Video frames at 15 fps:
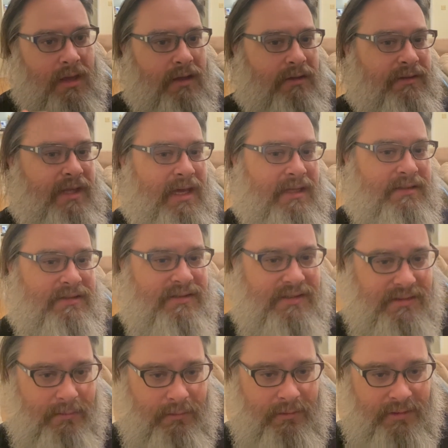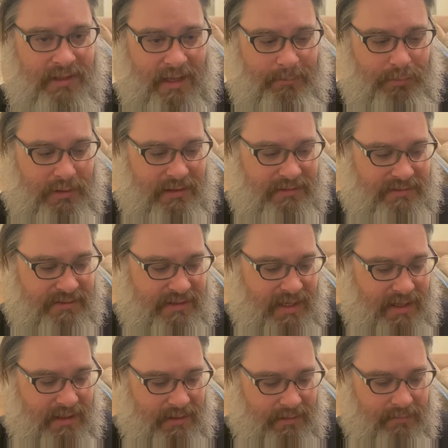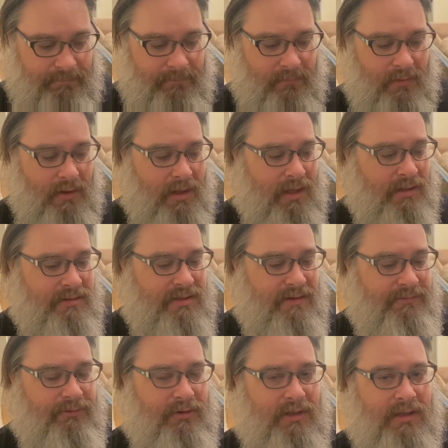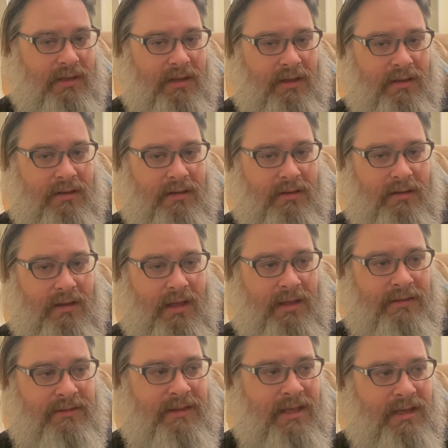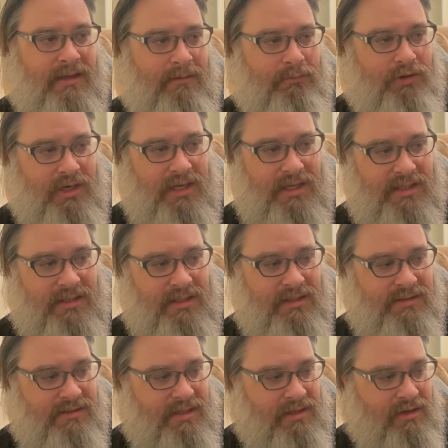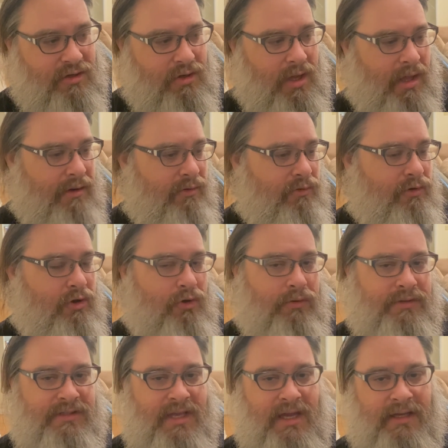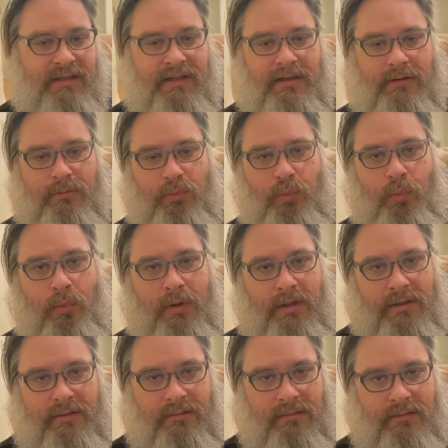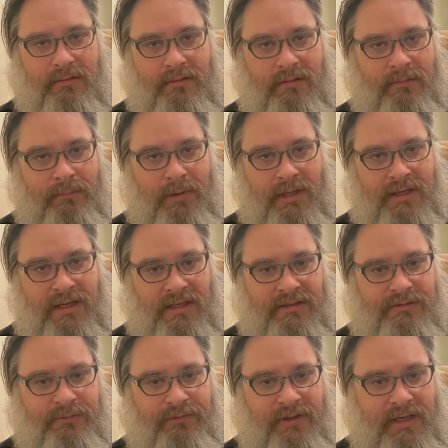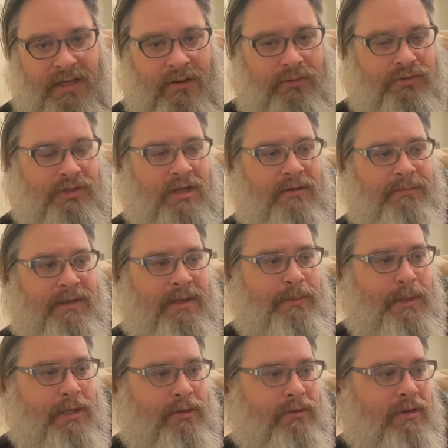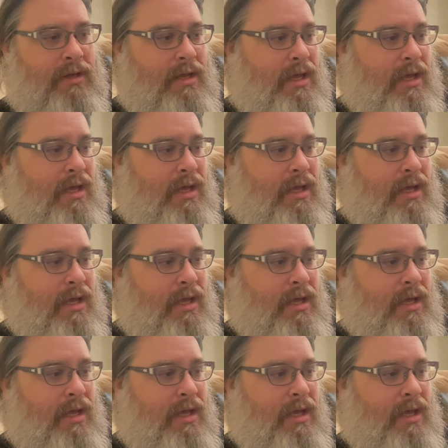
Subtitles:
that being said, I definitely, I think I'm gonna end this here. I don't know exactly what my next video is gonna be about.